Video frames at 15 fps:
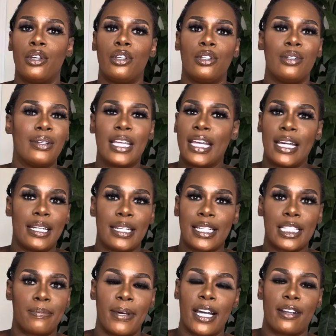You can't
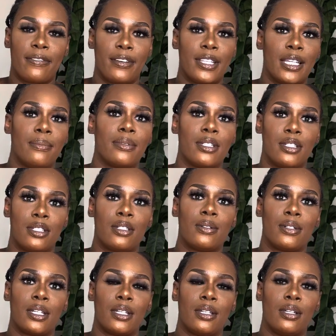expect for them to do
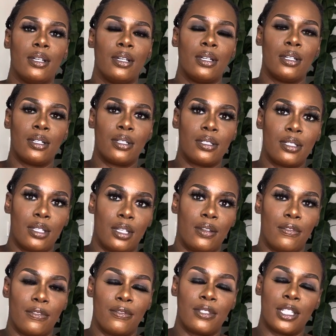it
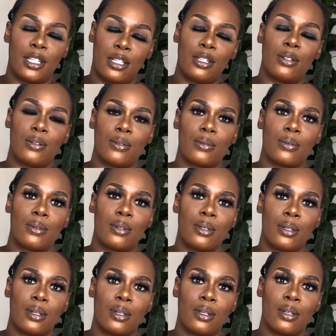to you
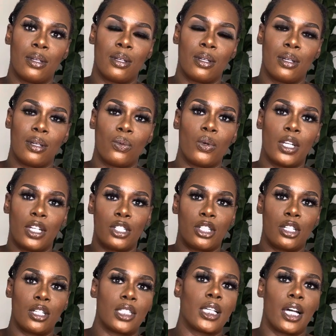when it's
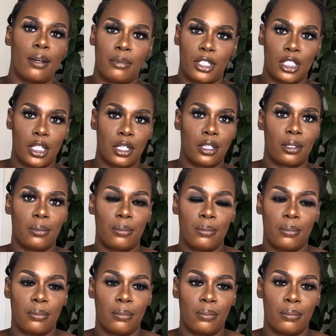your time to shine,
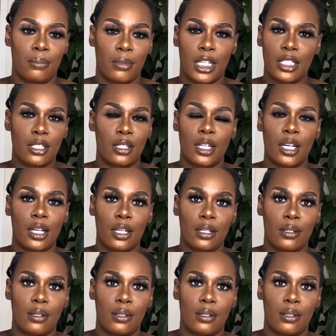because they're not.